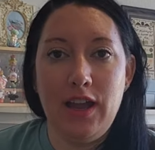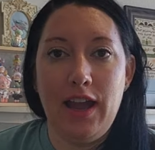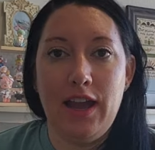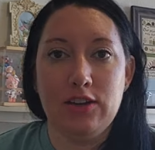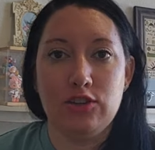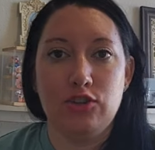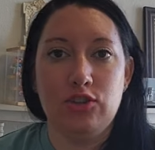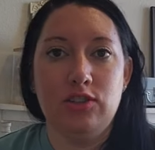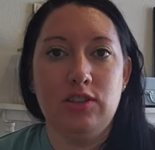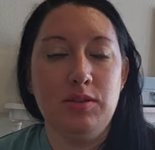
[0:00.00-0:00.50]
I
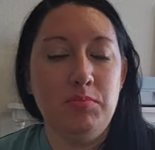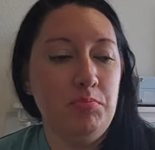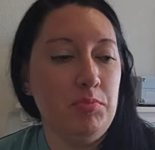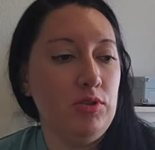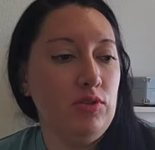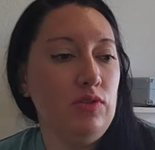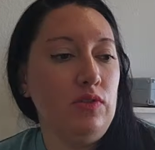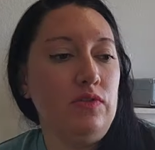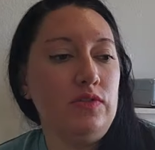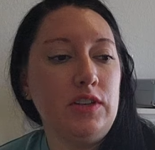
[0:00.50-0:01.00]
actually
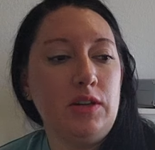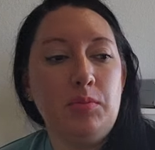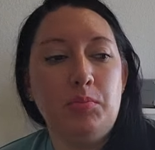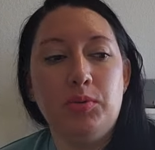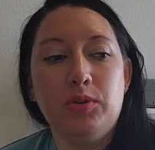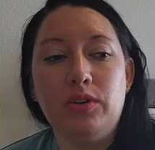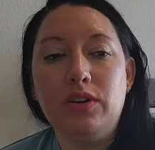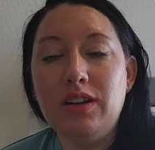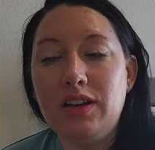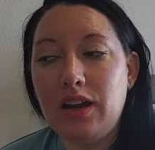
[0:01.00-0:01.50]
moved and
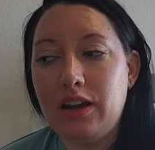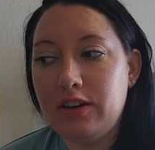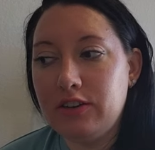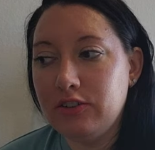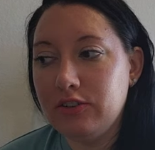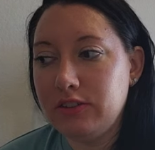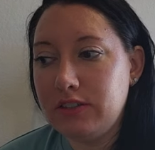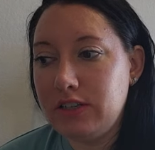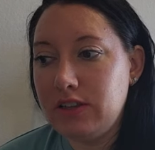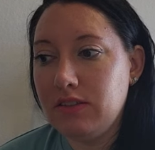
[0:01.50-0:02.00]
put it
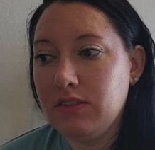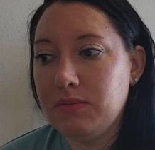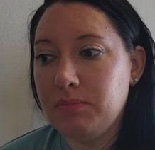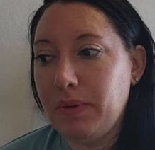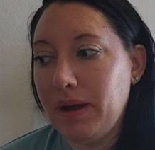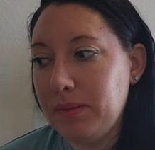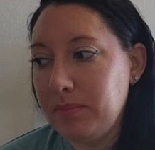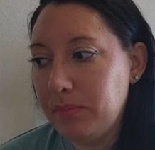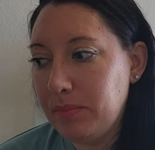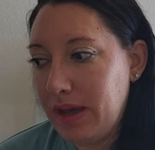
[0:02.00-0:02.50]
underneath
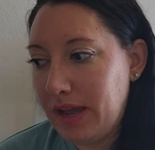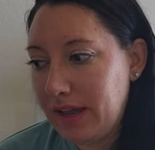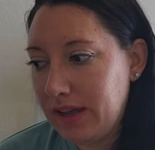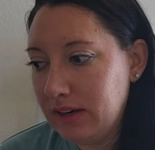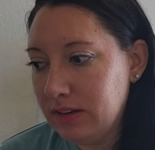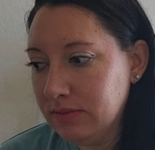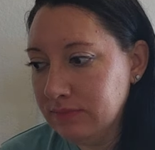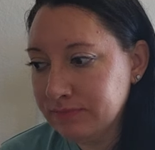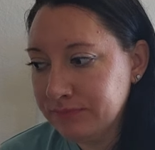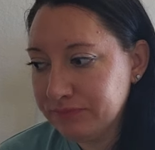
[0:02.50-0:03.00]
my
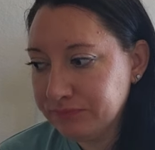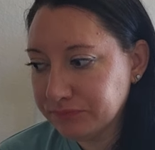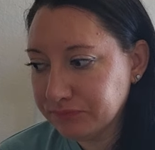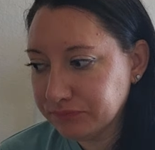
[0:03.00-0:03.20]
bed.